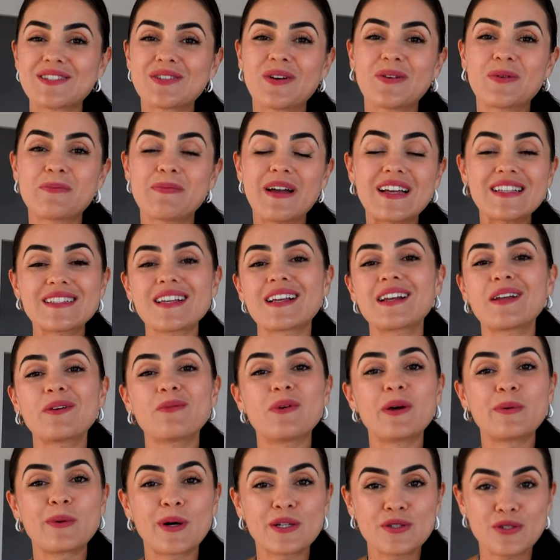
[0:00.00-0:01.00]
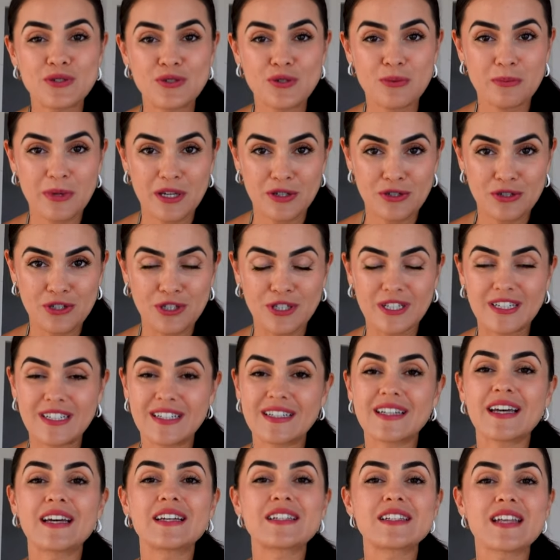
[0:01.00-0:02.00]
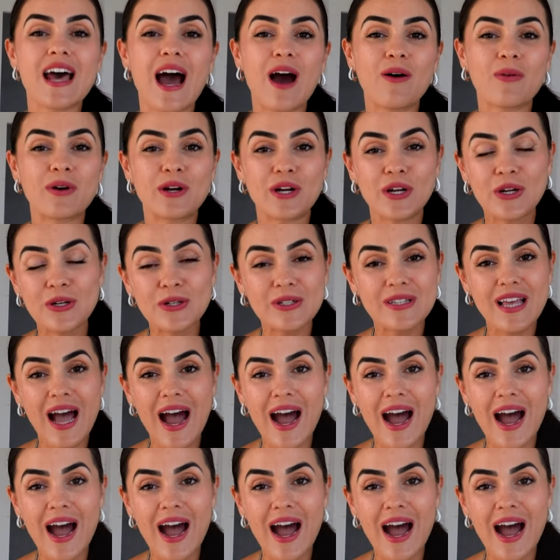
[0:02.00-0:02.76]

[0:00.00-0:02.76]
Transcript: So basically, we want to make sure that our good